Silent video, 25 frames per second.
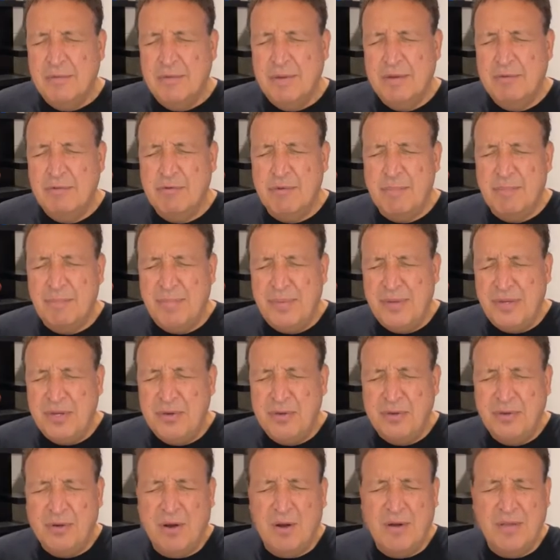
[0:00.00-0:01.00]
We
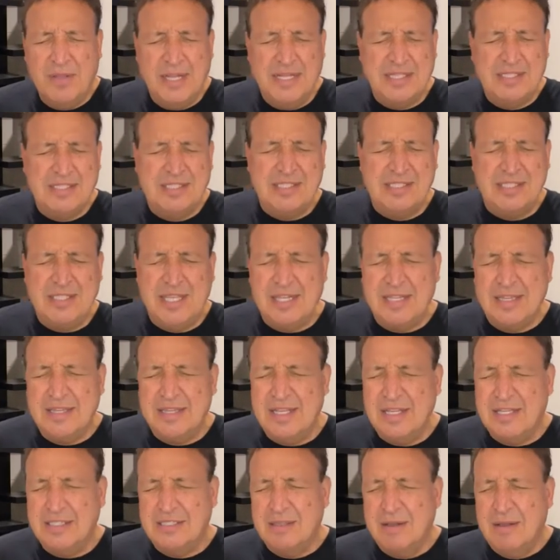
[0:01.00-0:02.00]
rebuke all that
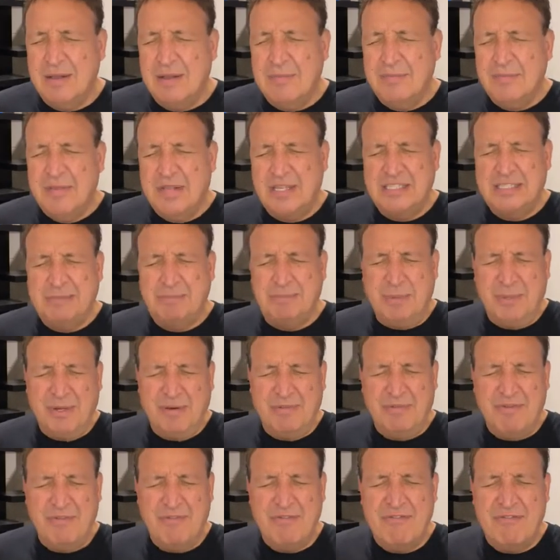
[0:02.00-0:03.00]
sickness, the spirit
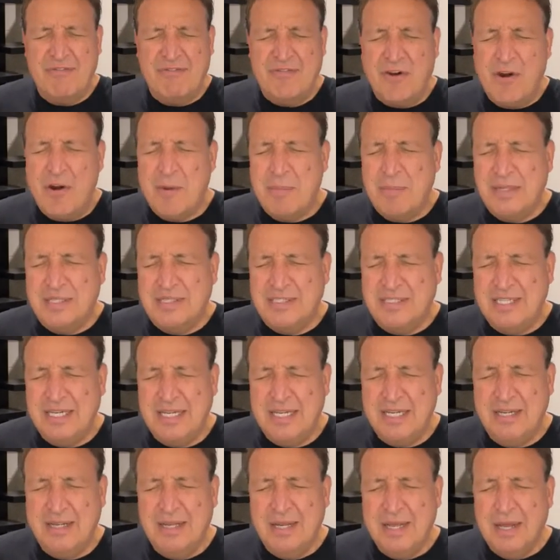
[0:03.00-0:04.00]
of
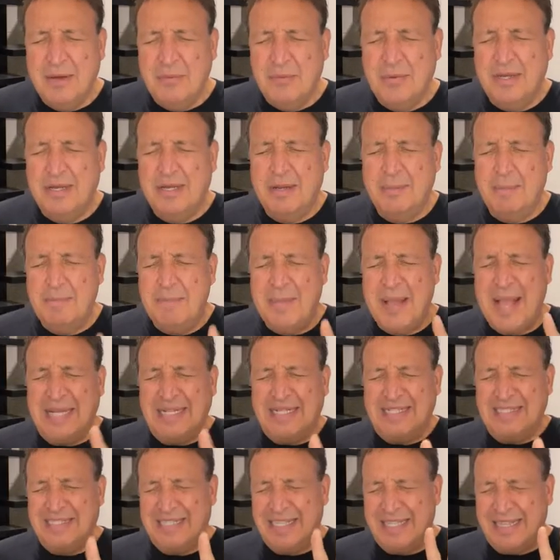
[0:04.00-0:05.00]
infirmity. We
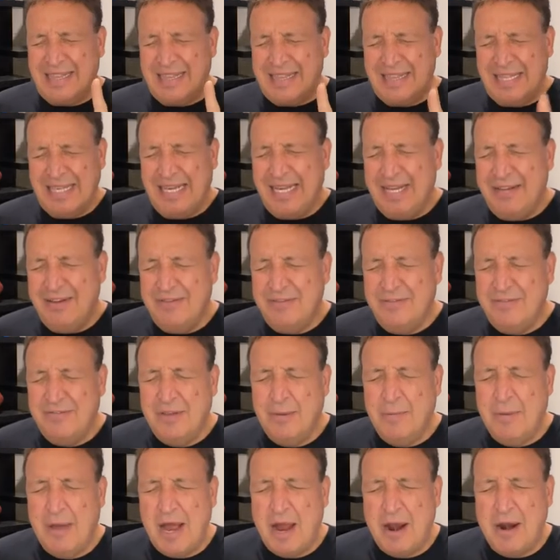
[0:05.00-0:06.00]
commanded to leave
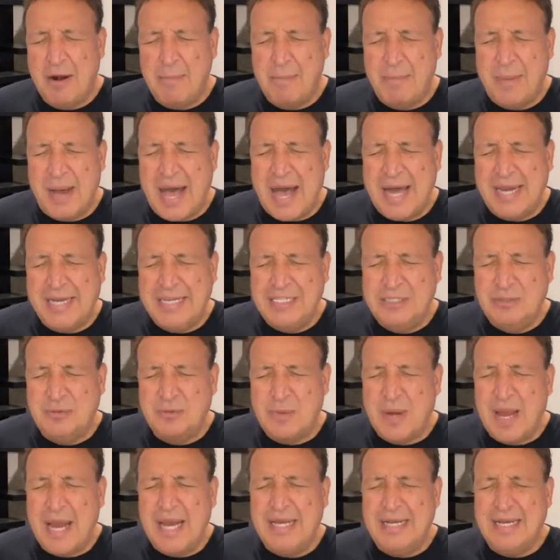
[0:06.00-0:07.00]
the, our bodies
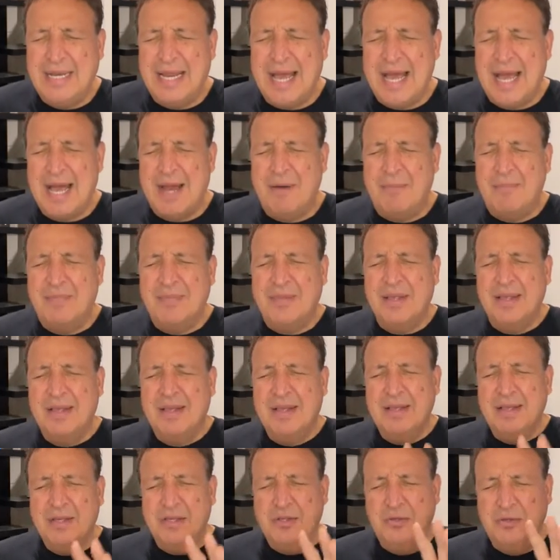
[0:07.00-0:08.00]
right now.
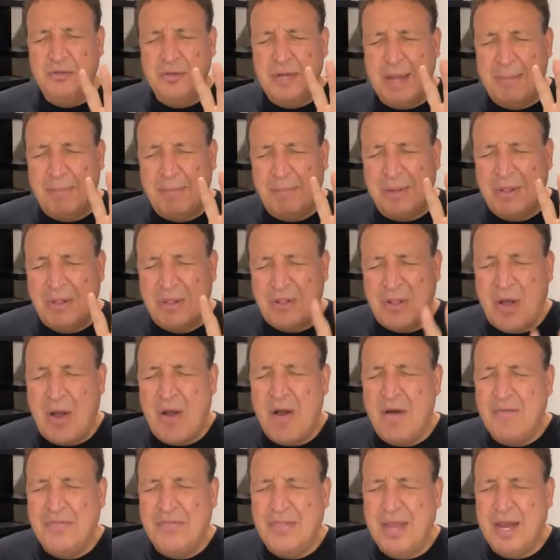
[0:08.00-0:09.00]
You do not
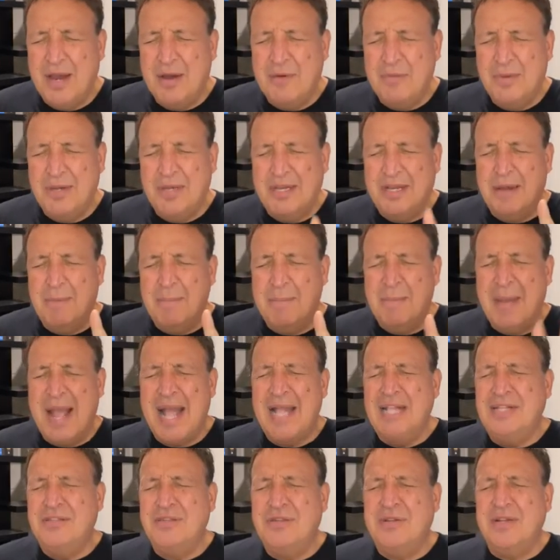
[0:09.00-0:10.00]
belong there. We
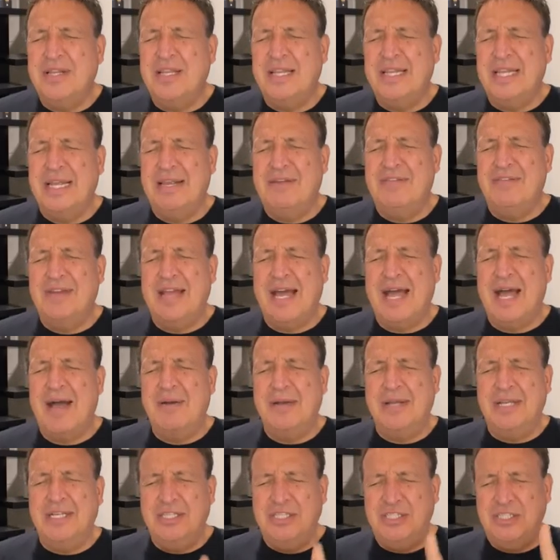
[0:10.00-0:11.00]
command you to leave
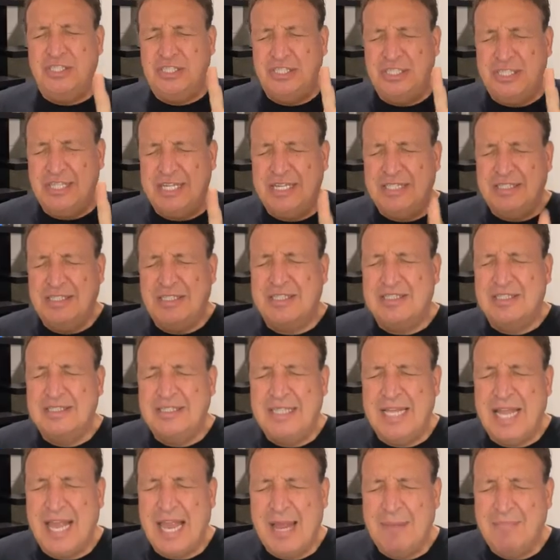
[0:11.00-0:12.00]
now in Jesus'
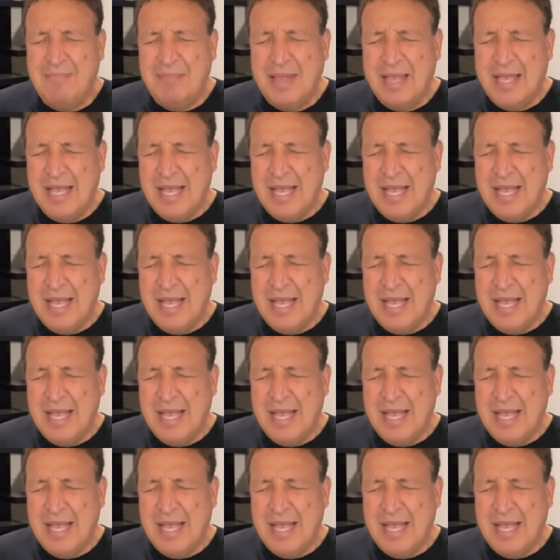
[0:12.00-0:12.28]
name.